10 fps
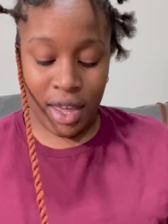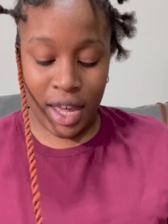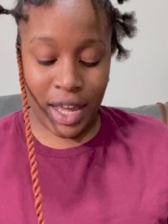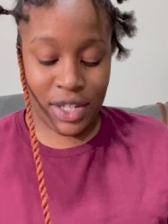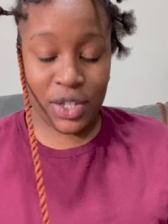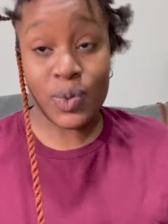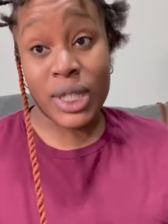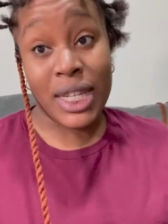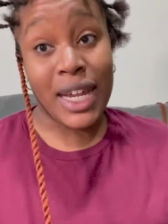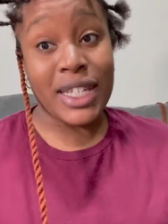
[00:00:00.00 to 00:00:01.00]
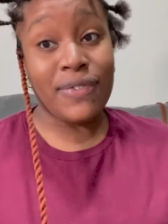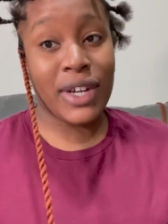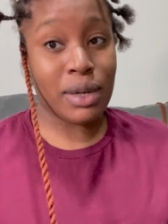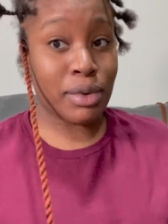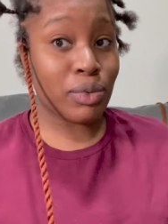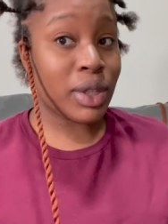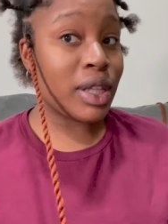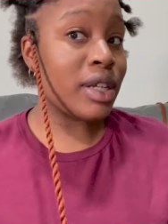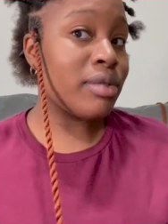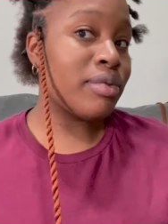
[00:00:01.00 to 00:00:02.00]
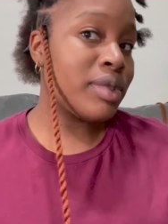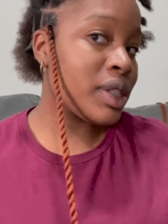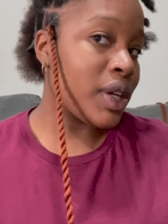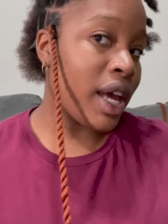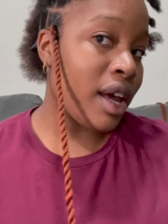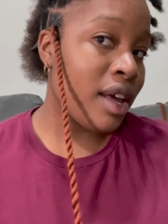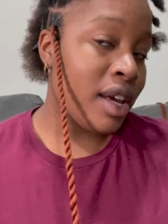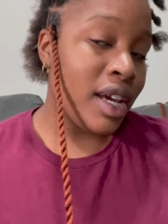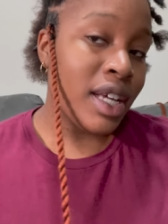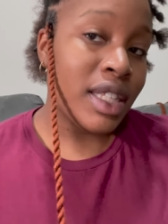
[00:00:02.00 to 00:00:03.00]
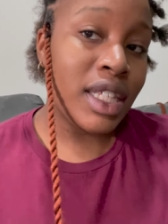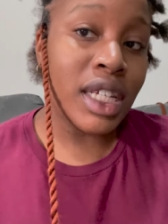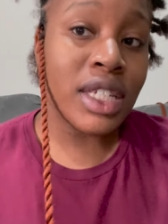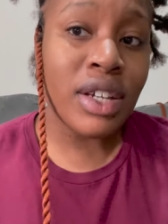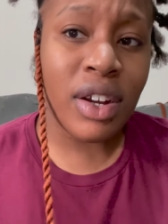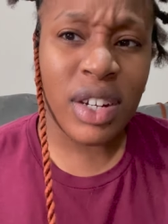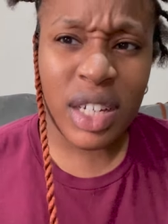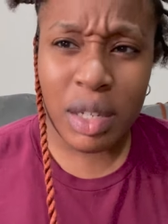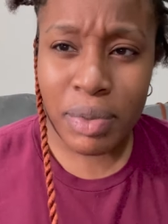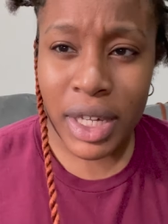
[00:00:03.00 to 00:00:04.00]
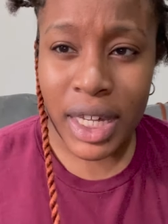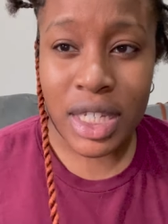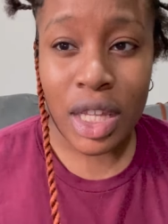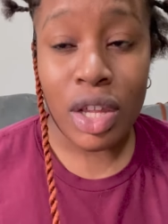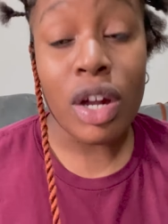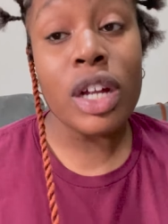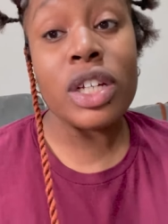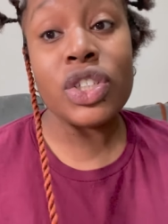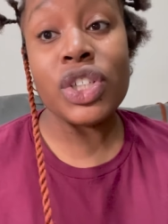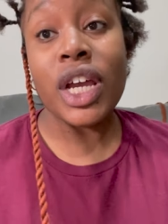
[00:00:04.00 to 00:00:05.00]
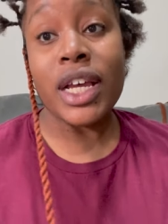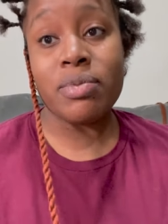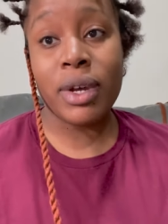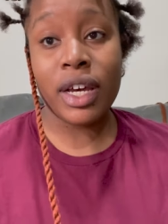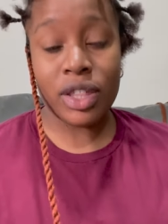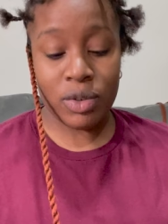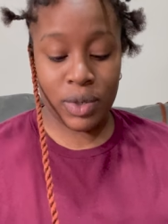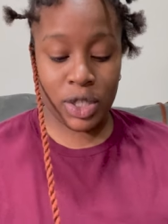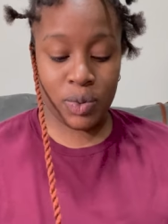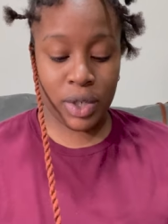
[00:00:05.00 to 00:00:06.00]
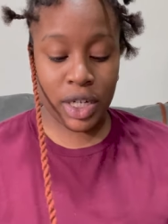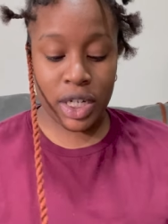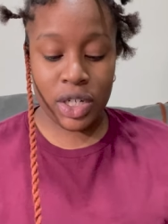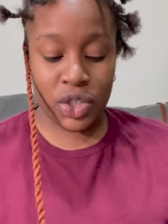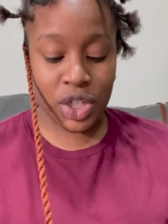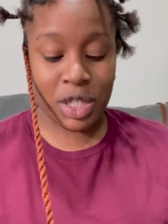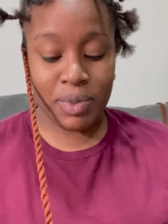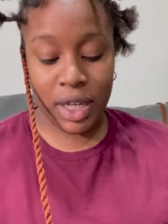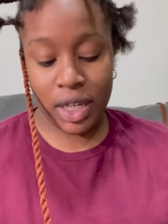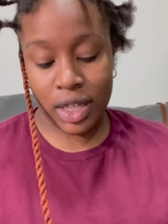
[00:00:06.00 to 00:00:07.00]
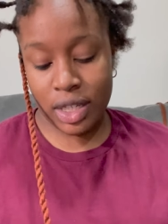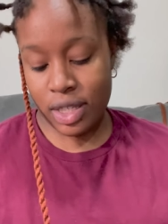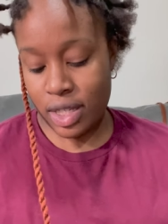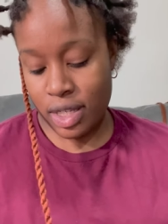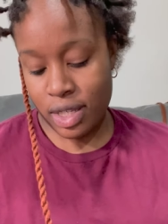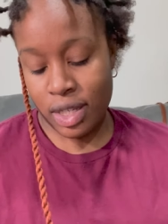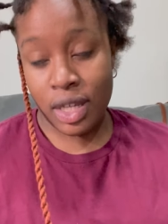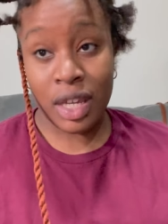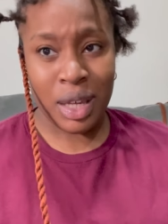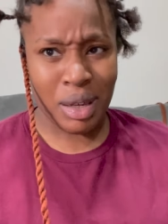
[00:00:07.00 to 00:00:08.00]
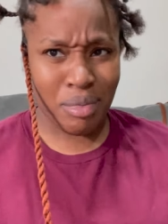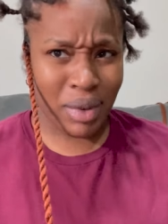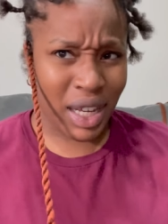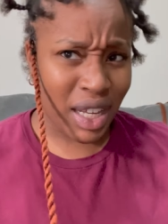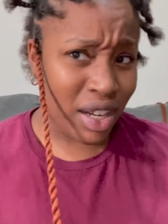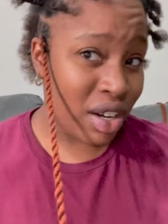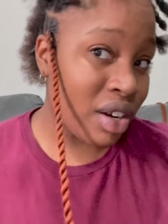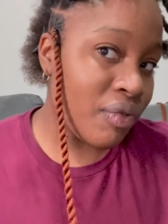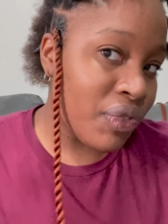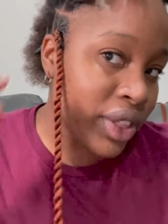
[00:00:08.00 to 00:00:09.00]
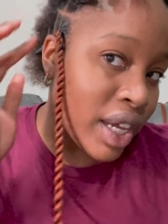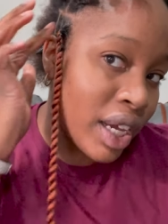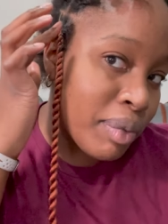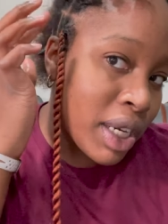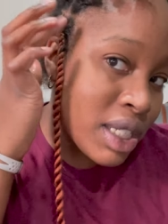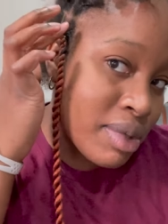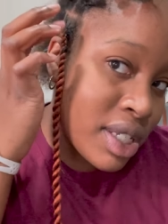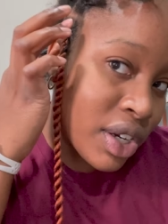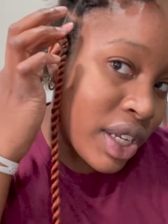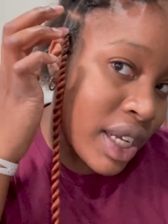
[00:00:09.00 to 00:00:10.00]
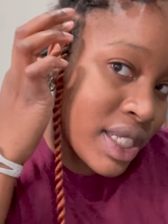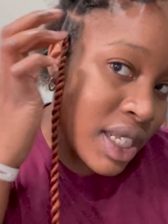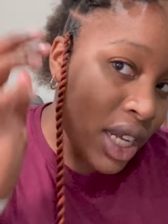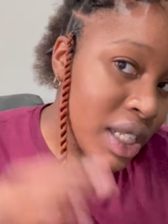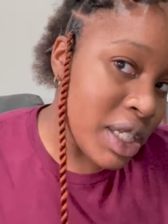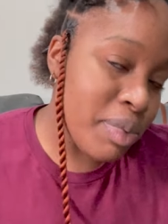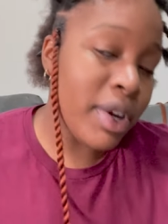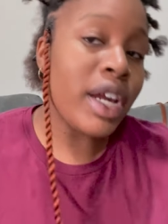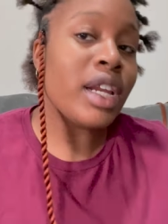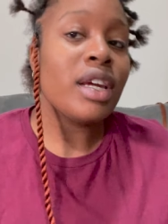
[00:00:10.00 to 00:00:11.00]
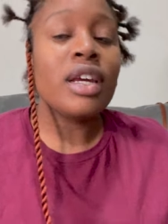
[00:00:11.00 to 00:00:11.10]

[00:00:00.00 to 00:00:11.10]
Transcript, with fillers: I just wasn't as vibrant with it. So yeah, these aren't gonna be as large as my other ones were just because my hair, like because I'm starting it as a knotless braid,